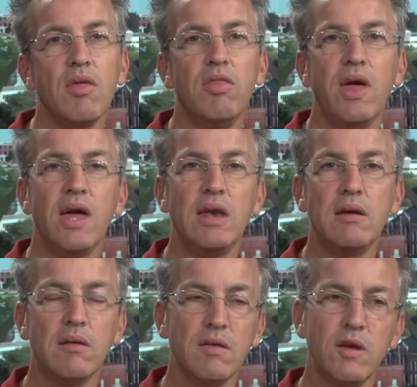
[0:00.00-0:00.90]

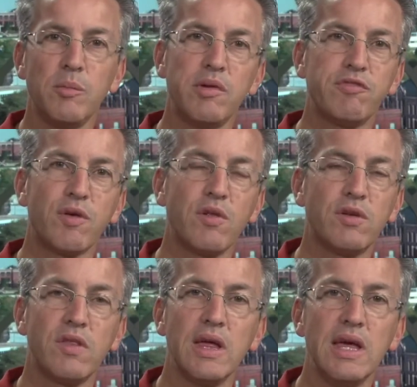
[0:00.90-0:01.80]
Then a little bit further
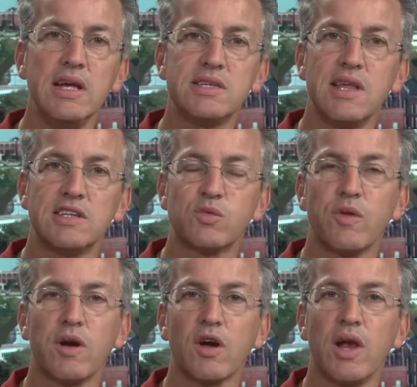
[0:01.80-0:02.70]
to the east, that's
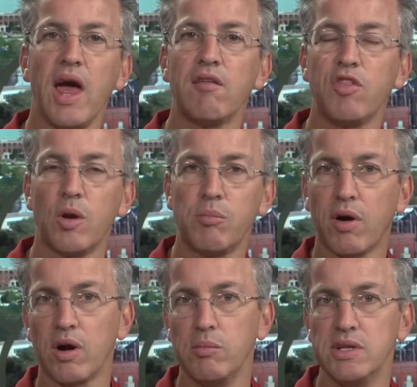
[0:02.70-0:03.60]
where they're going to have their
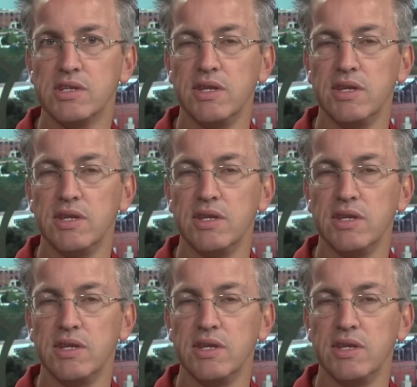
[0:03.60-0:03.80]
apartments.